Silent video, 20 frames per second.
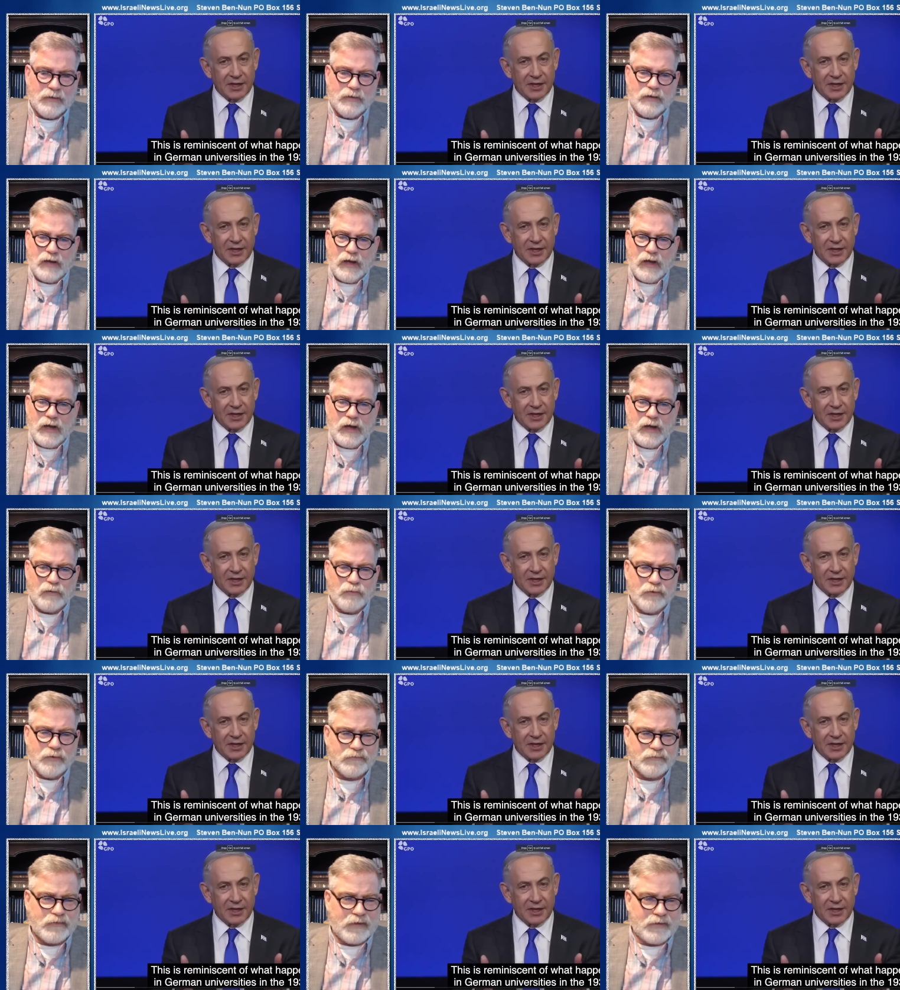Speaker 1: I
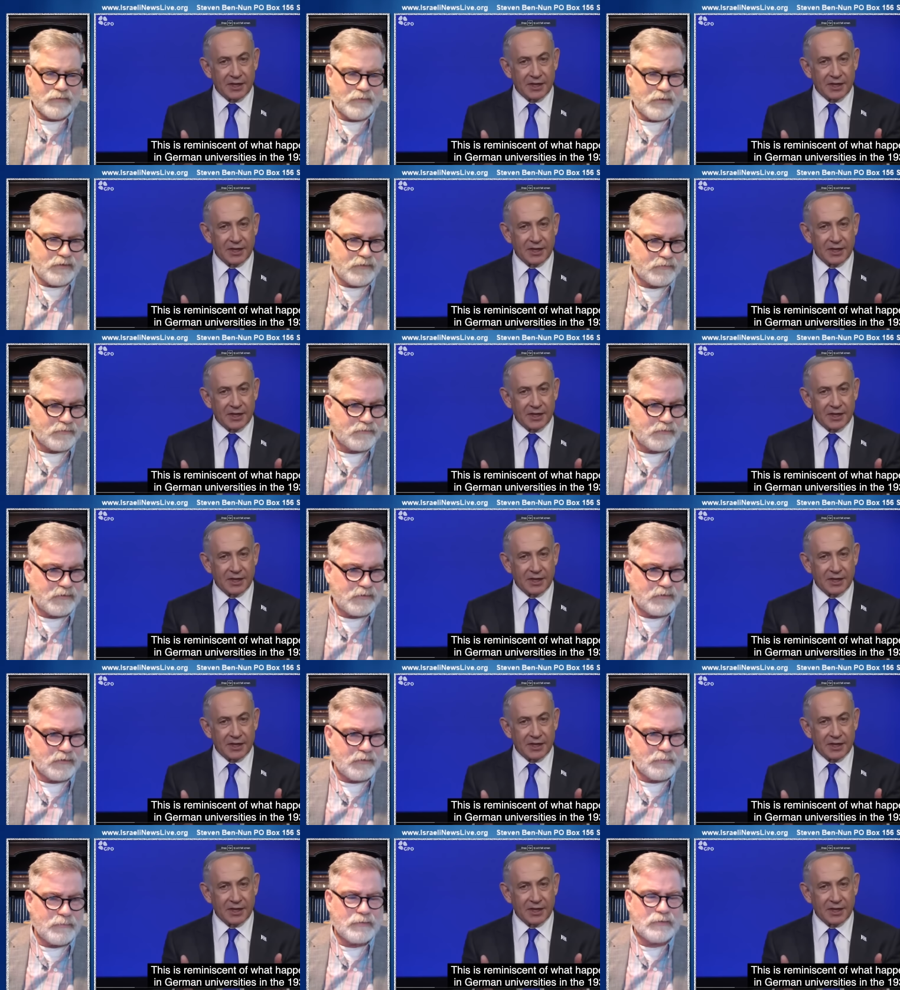will say this,
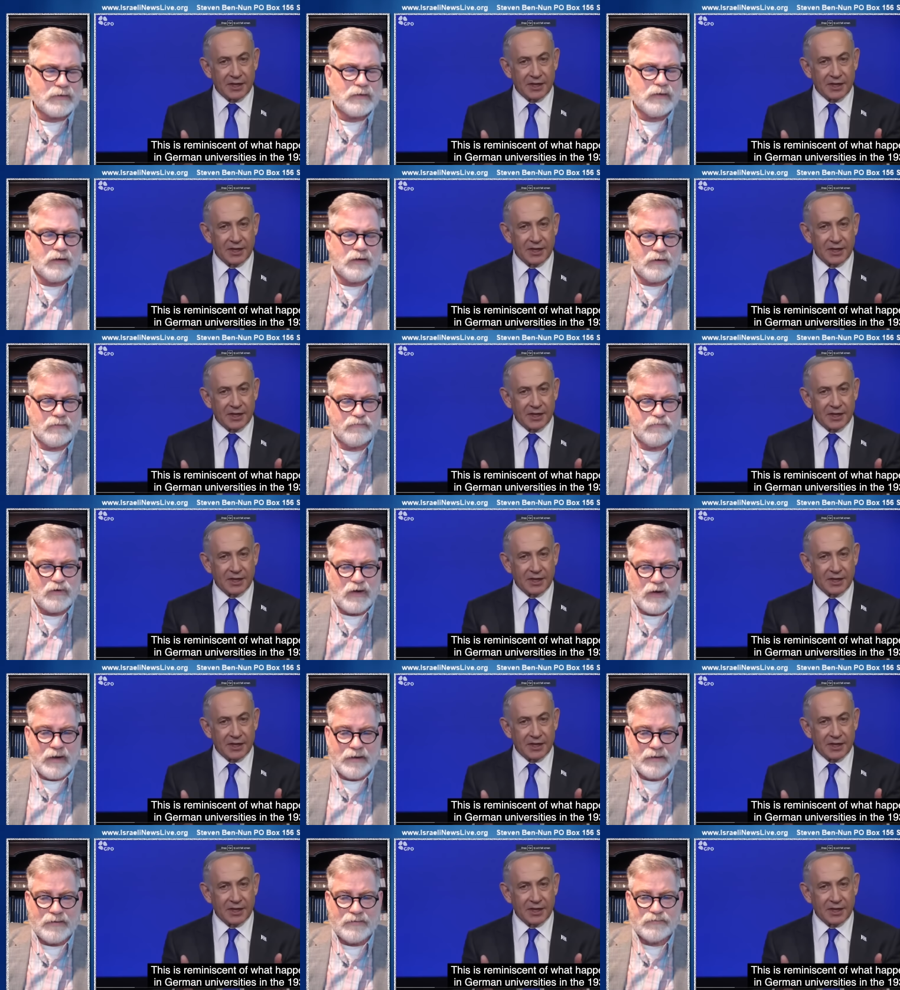and let me
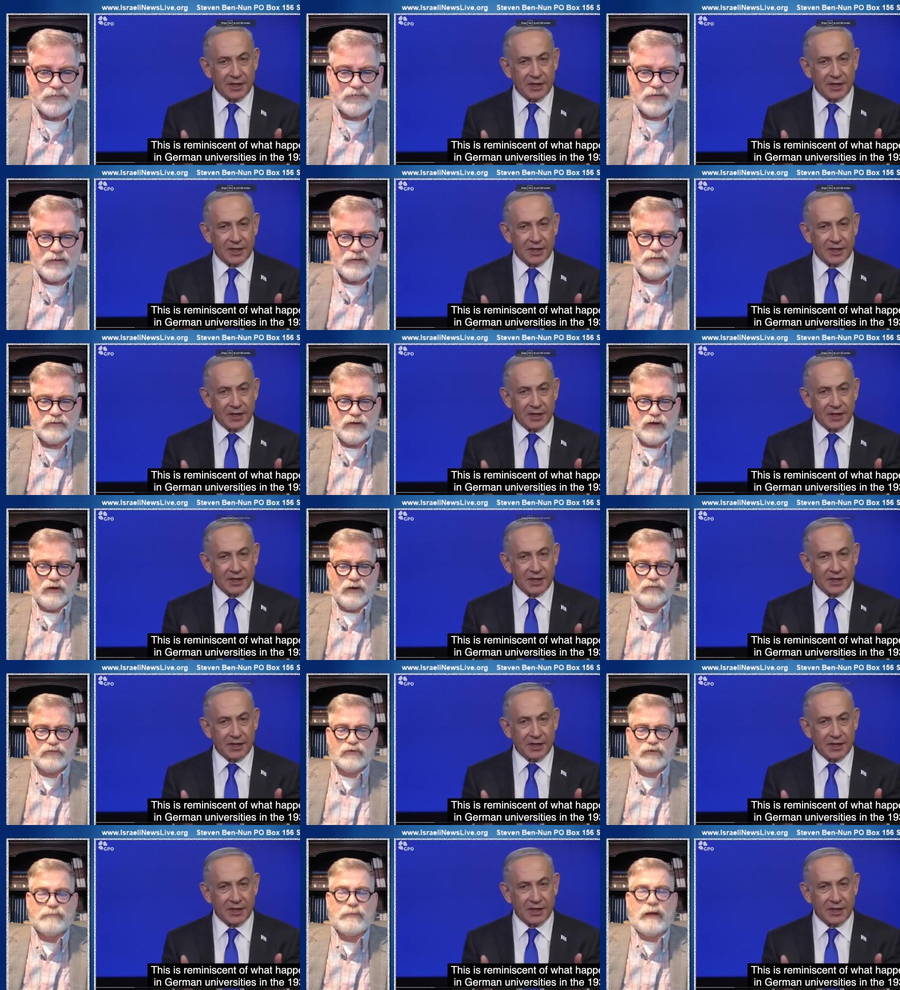clarify, as he
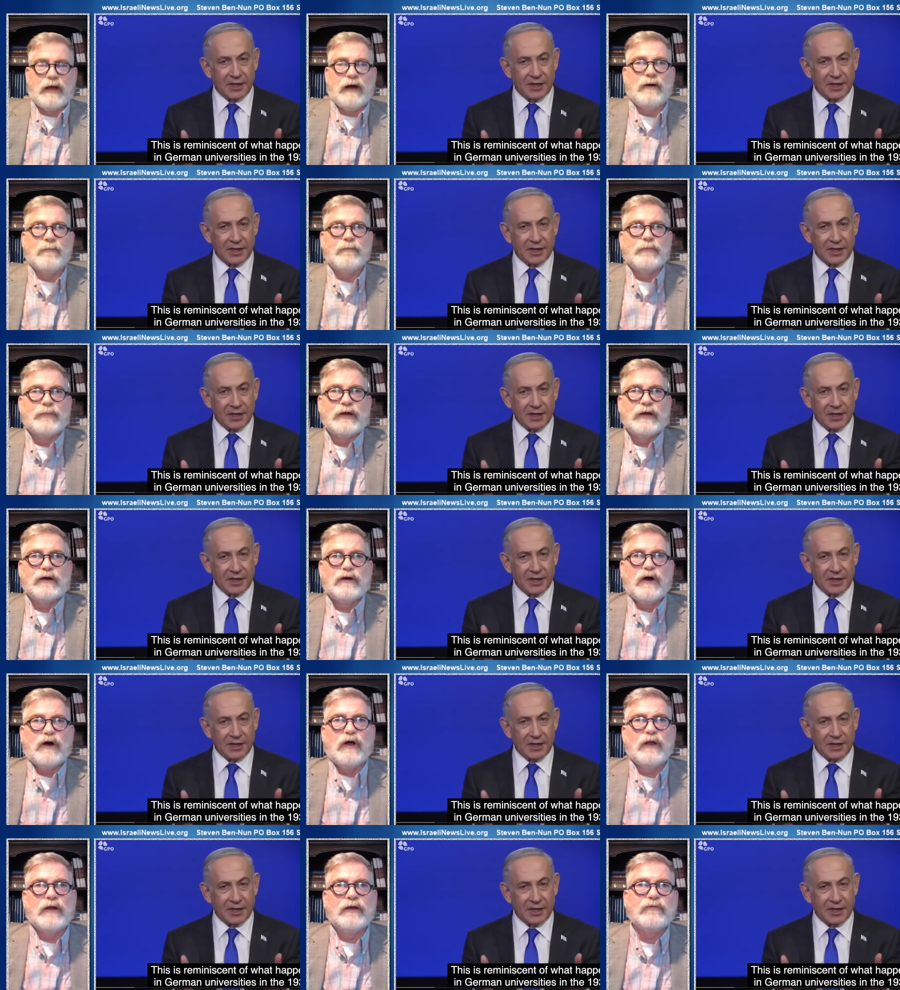talks about they're
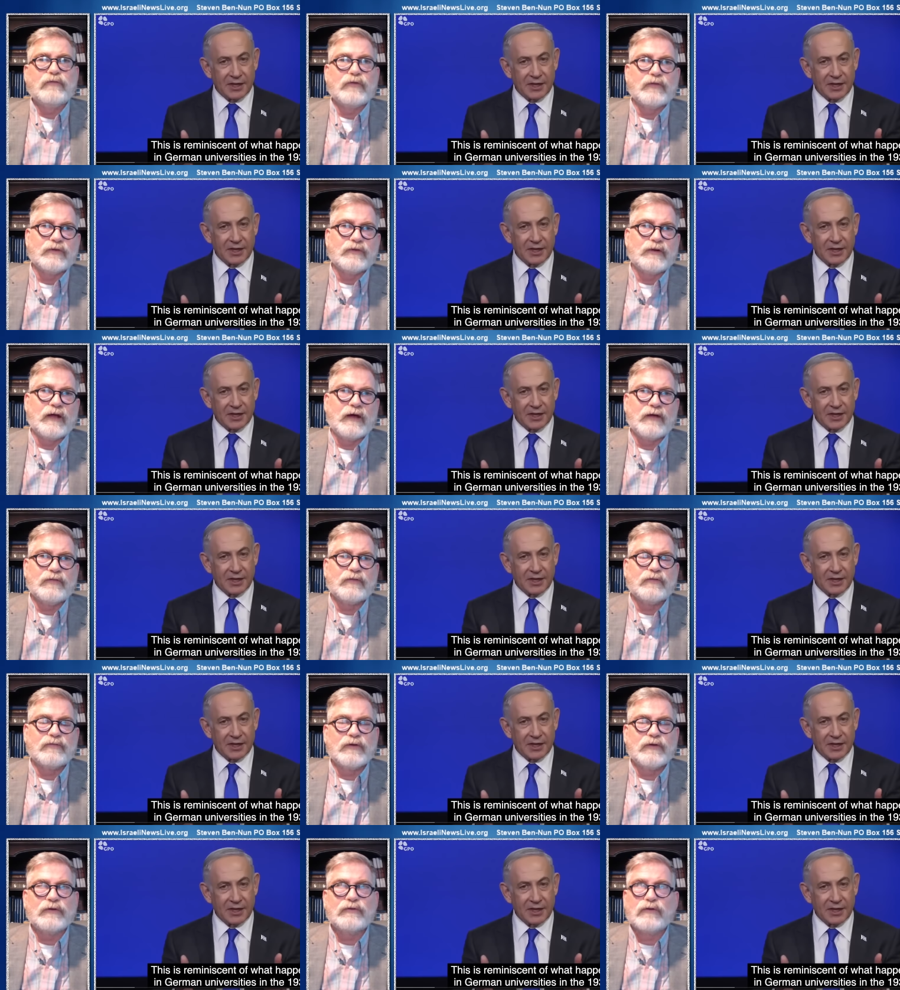calling for the death
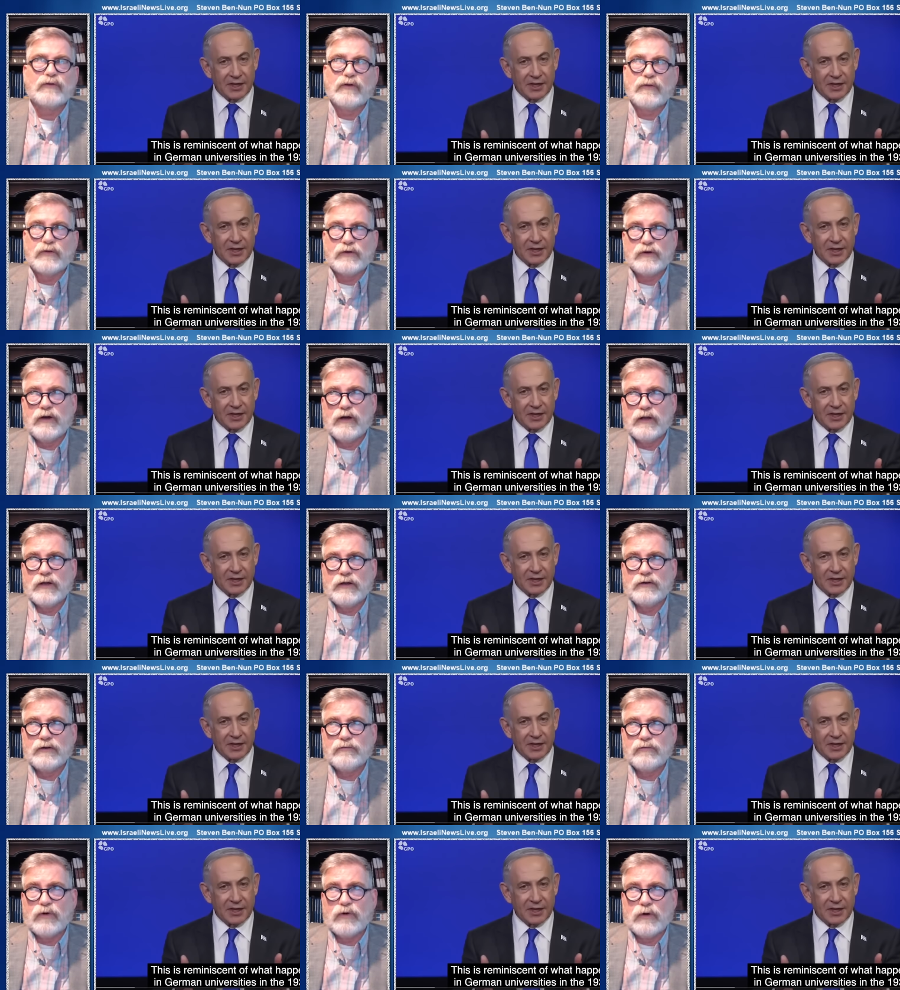of Israel, they're
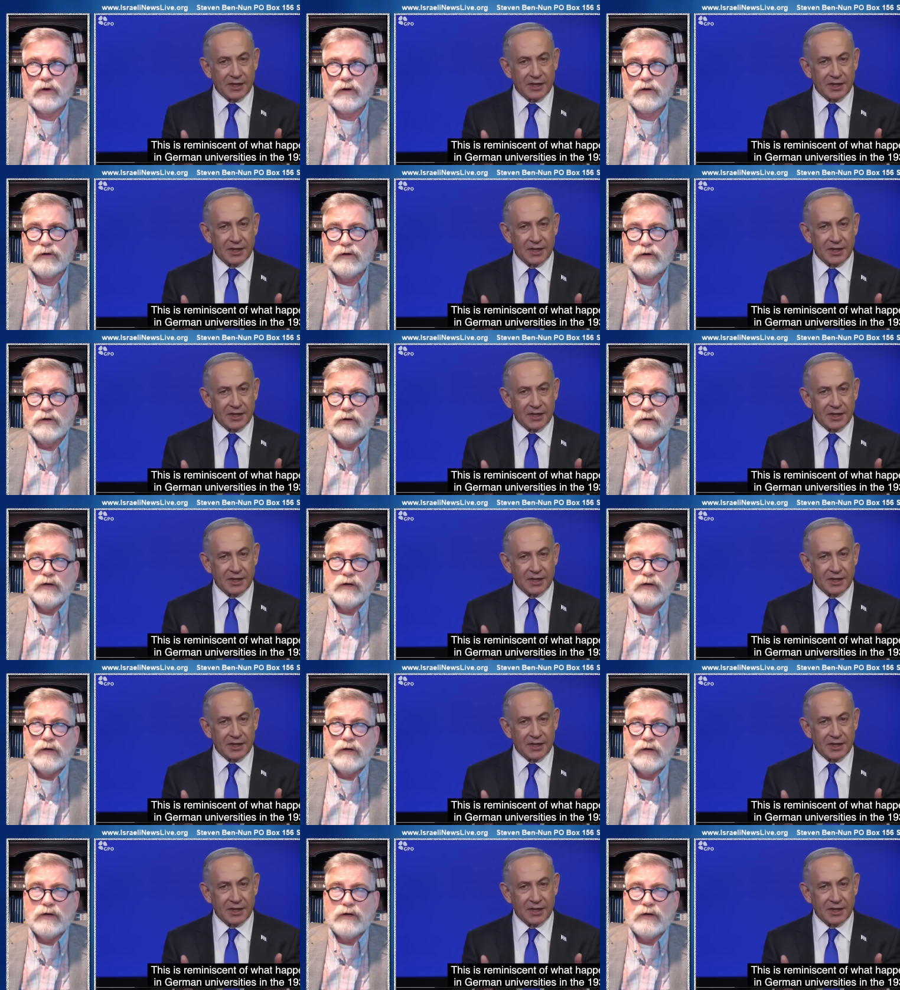calling for